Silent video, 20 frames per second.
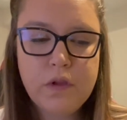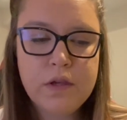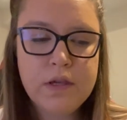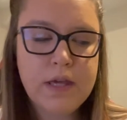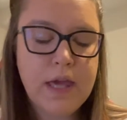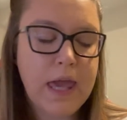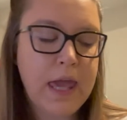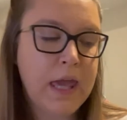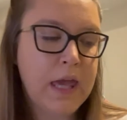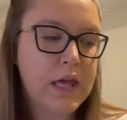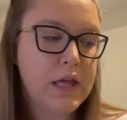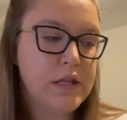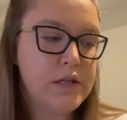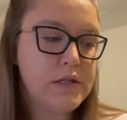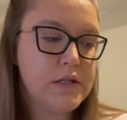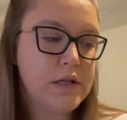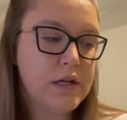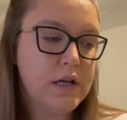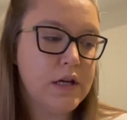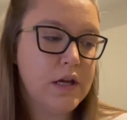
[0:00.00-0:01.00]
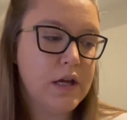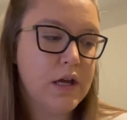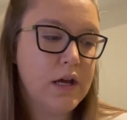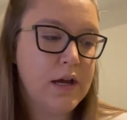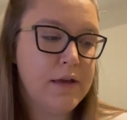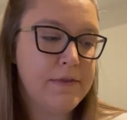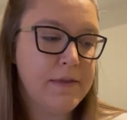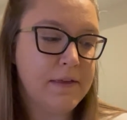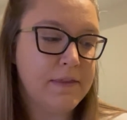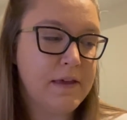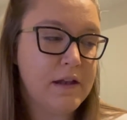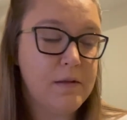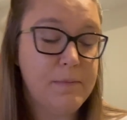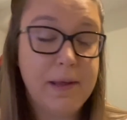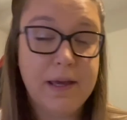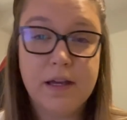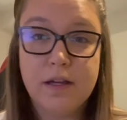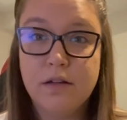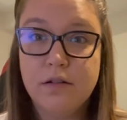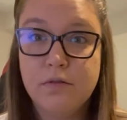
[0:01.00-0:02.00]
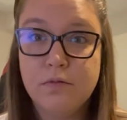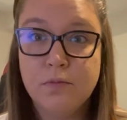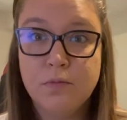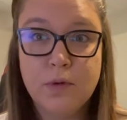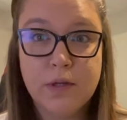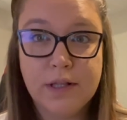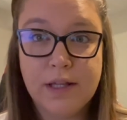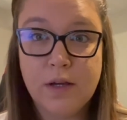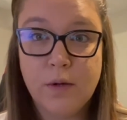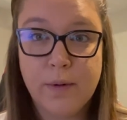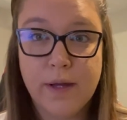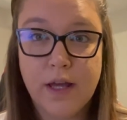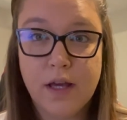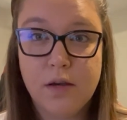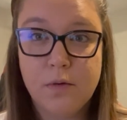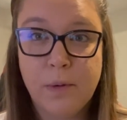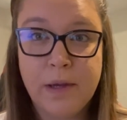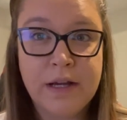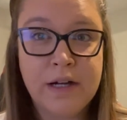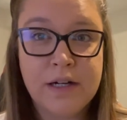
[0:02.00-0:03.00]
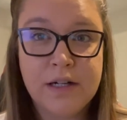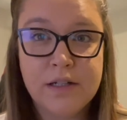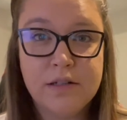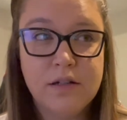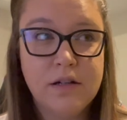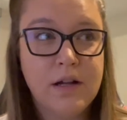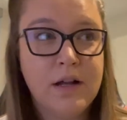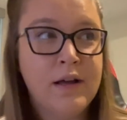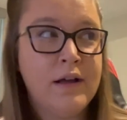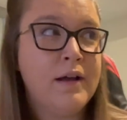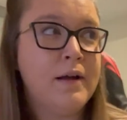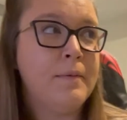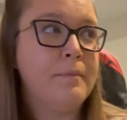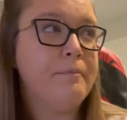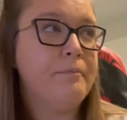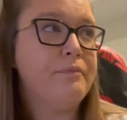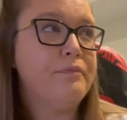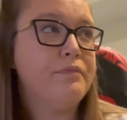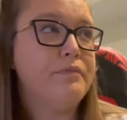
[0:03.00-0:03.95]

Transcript: and I think that'll make it really quick. We got an